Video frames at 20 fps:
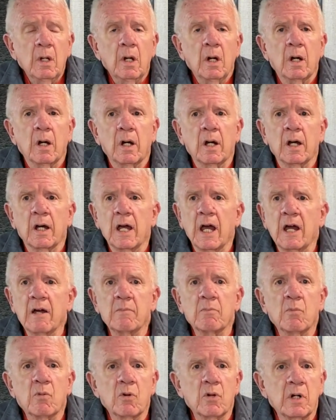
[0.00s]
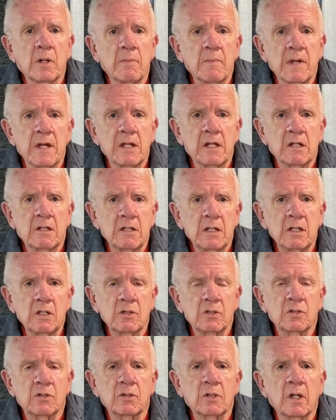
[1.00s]
have more
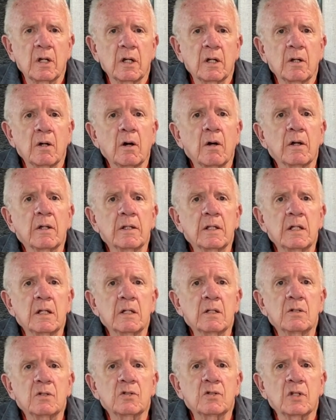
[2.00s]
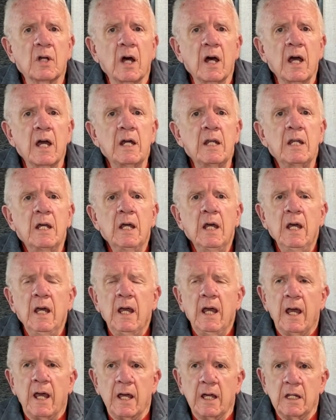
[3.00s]
amenities on the inside,
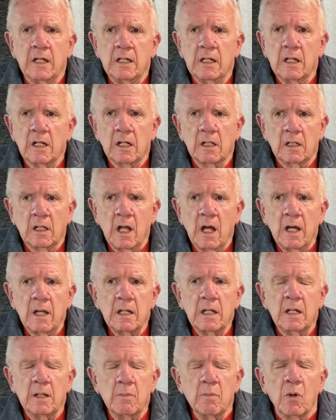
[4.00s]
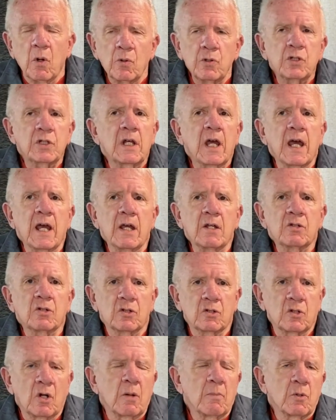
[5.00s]
and in most
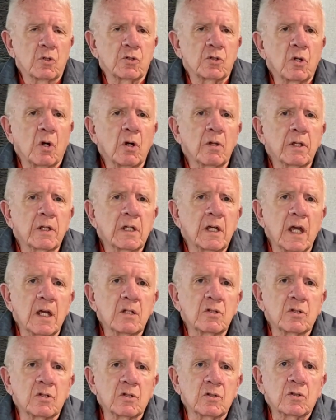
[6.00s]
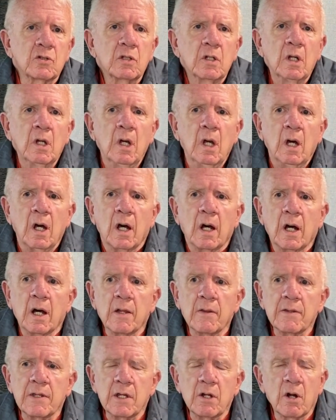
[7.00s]
cases, almost all the cases,
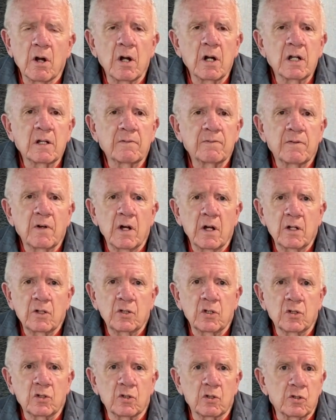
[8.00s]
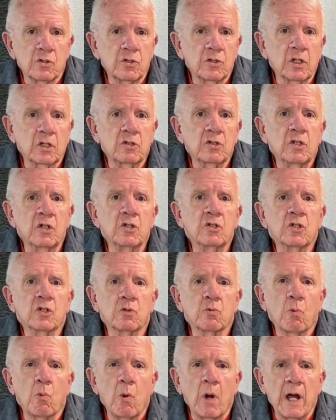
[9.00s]
the Arctic Foxes are 6 inches
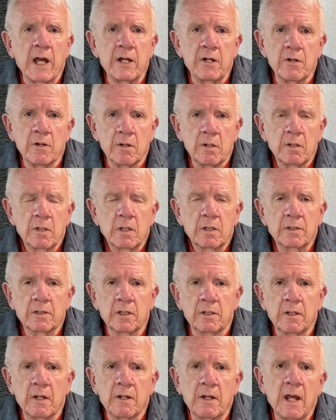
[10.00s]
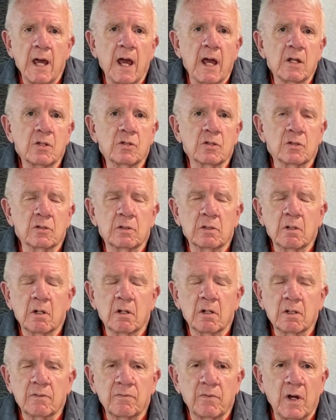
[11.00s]
wider than the Nashes. The
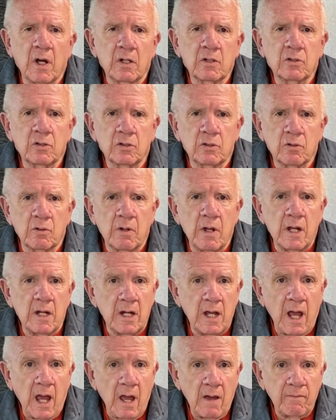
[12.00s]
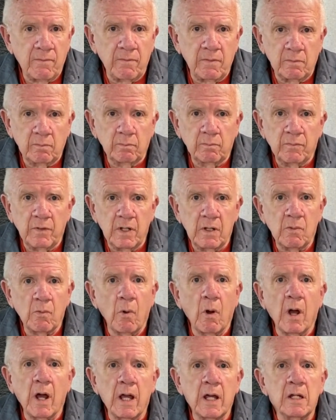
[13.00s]
Arctic Foxes are 8.5 feet
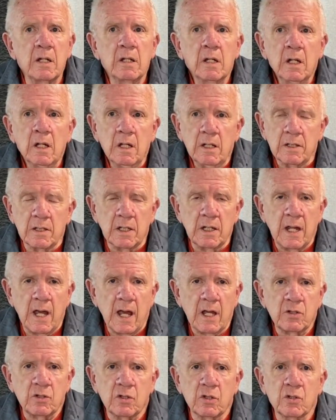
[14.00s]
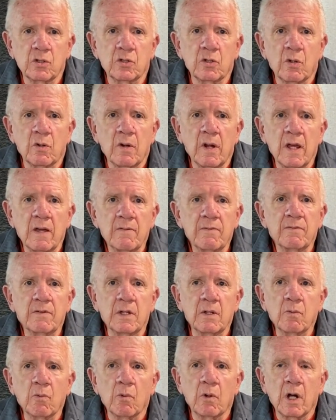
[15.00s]
wide. The Nashes are 8
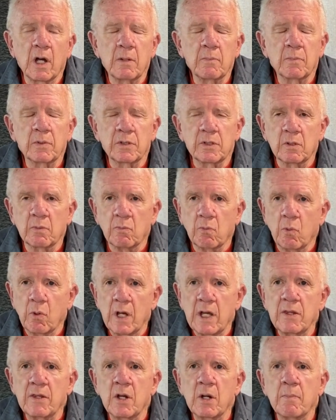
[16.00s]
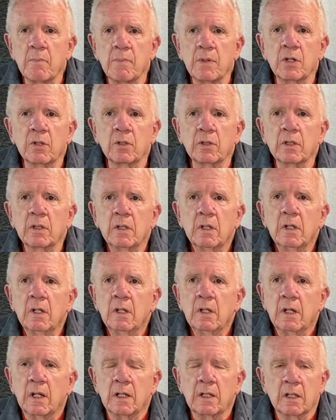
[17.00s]
feet wide. But the way they're built
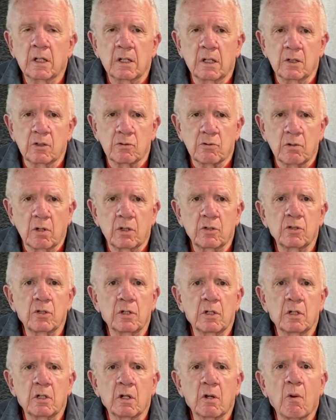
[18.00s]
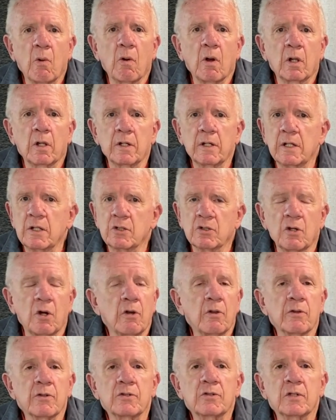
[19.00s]
and the construction and the quality is
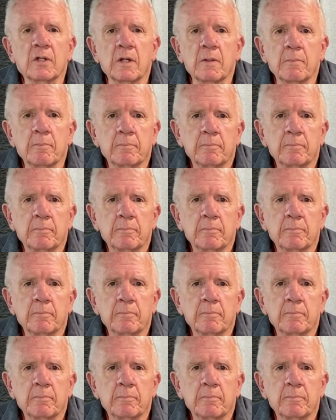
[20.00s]
all the same.